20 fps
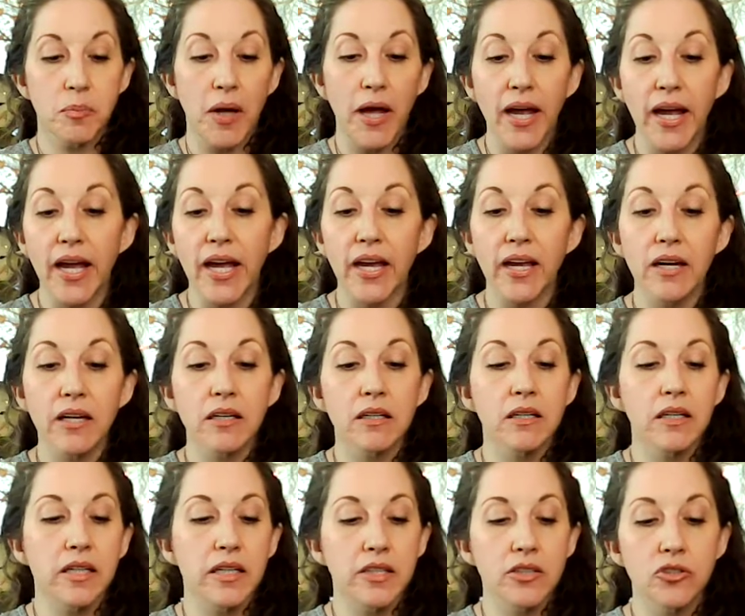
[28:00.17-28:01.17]

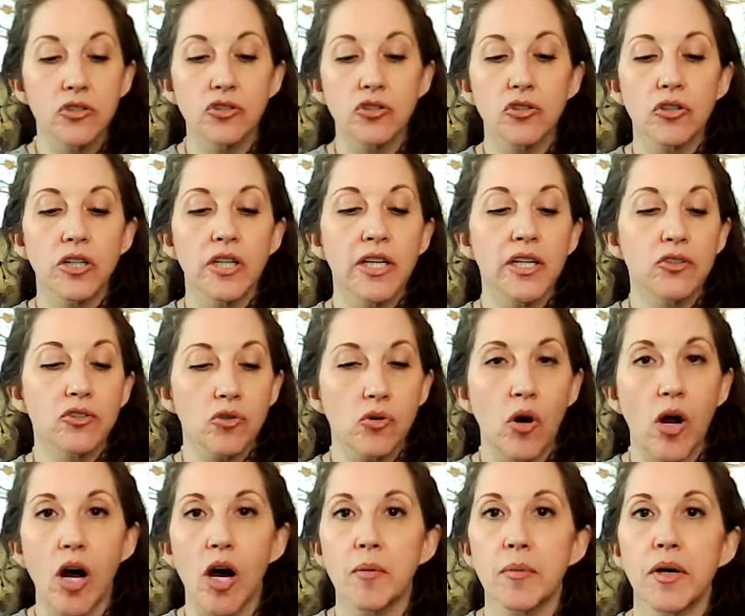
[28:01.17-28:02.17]
pain, injury,
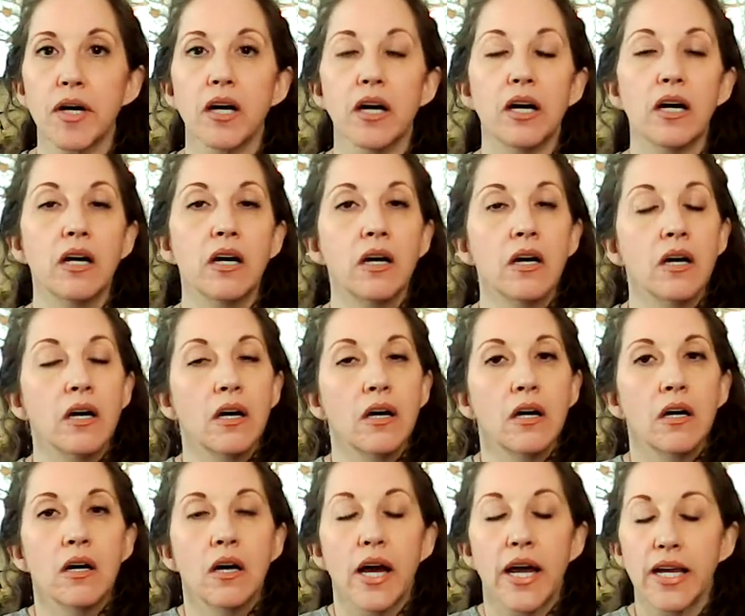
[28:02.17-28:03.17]
trauma,
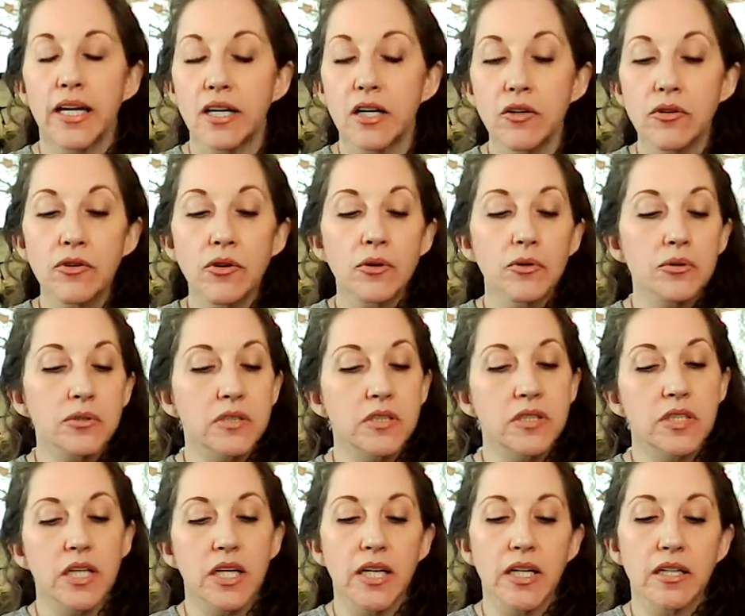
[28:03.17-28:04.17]
any of those
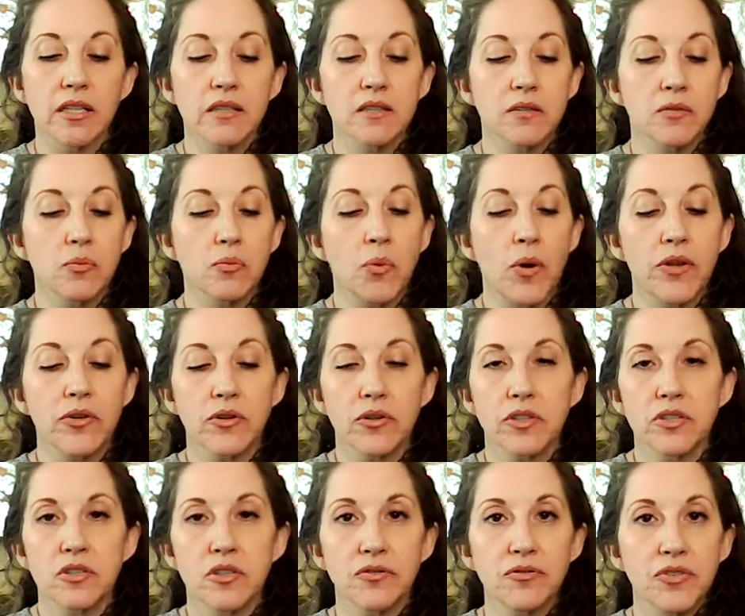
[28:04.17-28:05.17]
things, whether
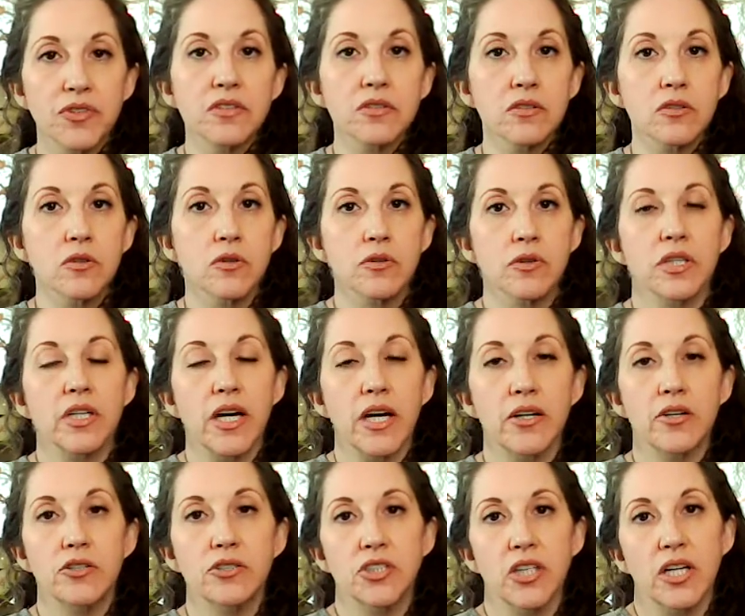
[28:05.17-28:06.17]
it's the physical, the
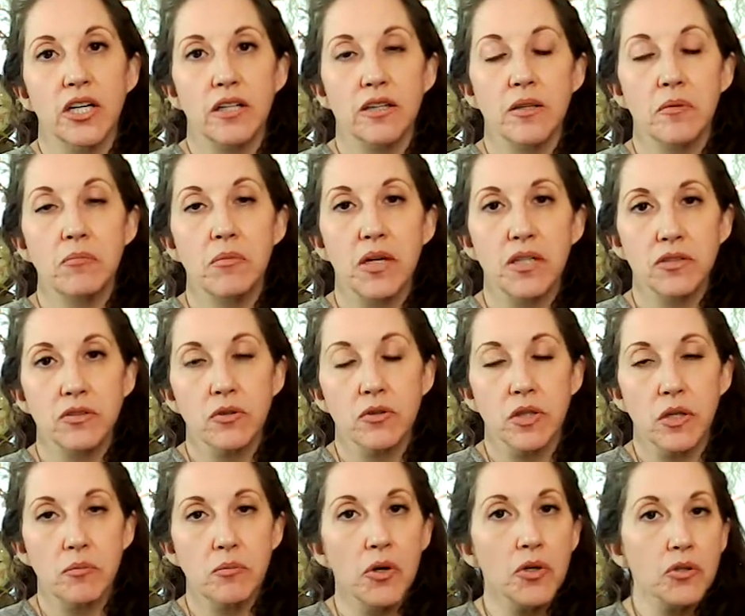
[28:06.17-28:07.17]
energetic, the mental,
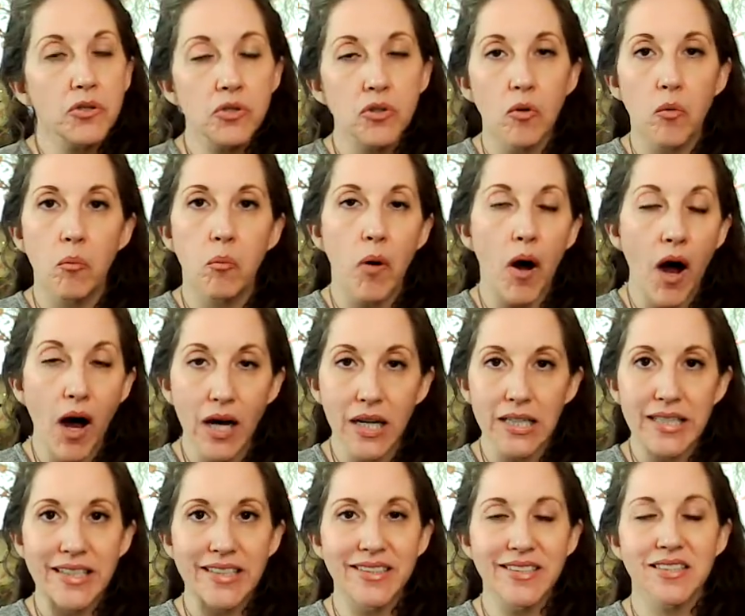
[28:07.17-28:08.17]
the emotional
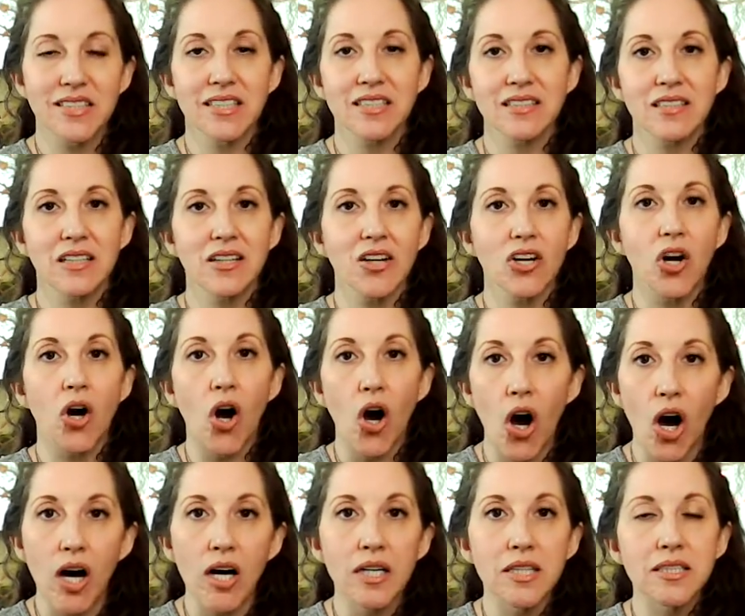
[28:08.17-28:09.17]
bodies, is going to
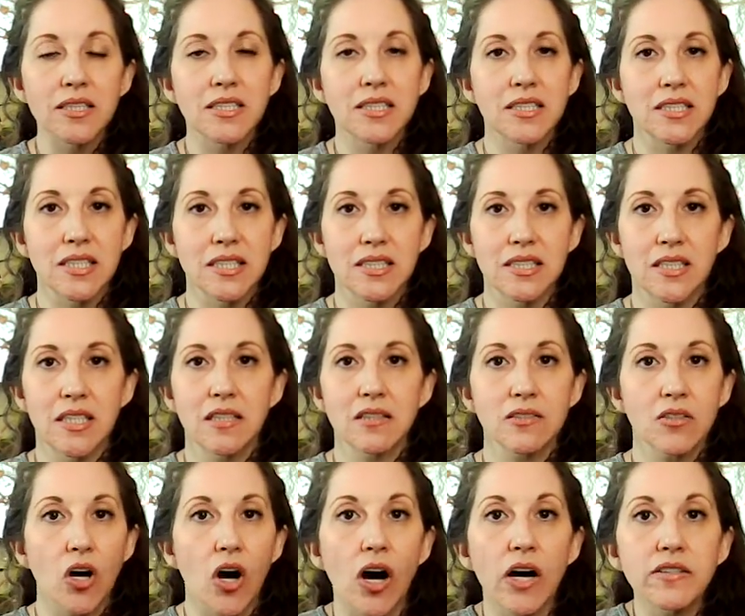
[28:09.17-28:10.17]
cause a dissonance,
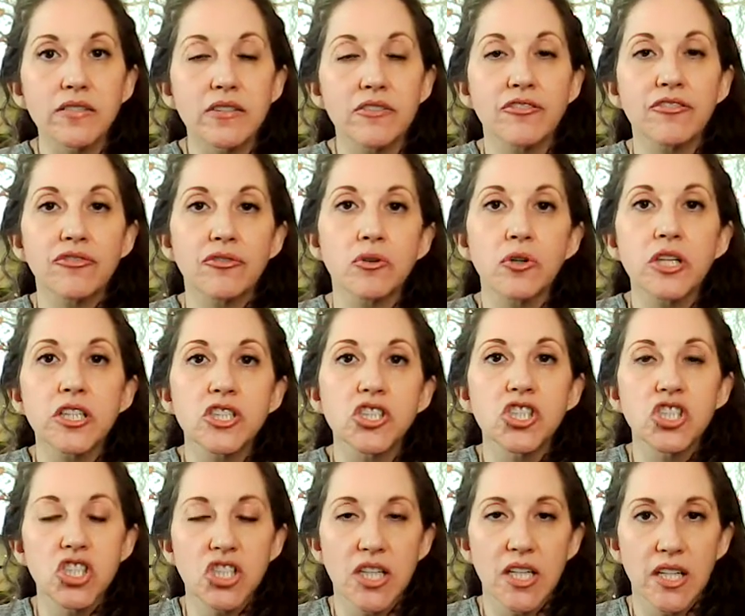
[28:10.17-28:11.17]
cause a
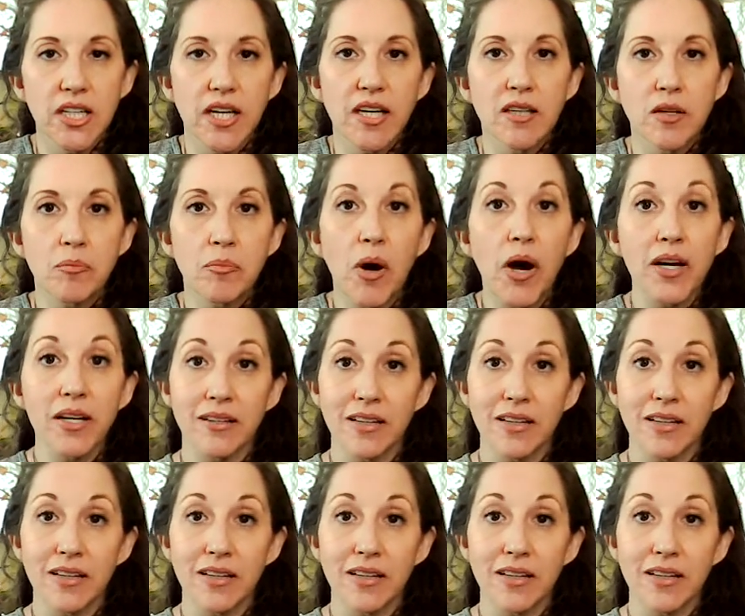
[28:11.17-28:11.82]
friction in the body.